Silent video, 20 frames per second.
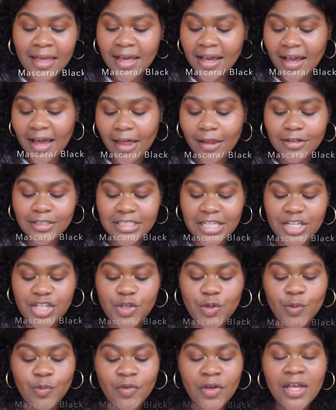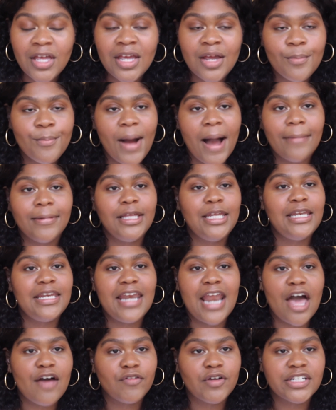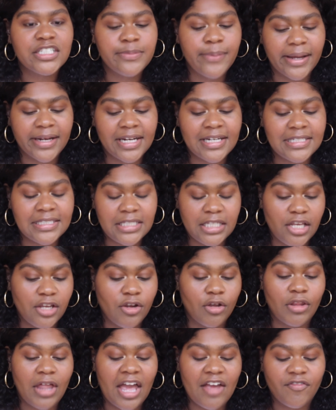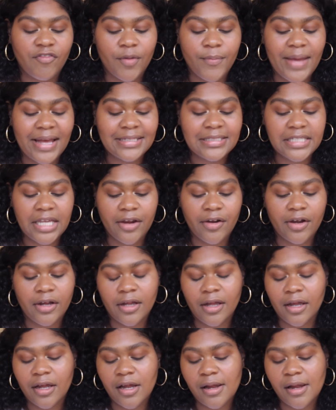colors that you've probably never expected to see in your life for mascara.